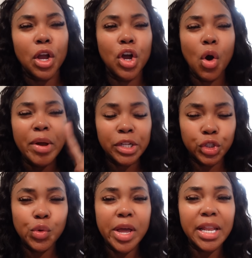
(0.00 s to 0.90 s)
going
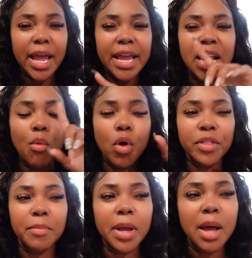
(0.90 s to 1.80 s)
to LA and I wore
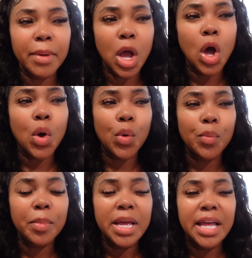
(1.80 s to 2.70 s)
them coming home.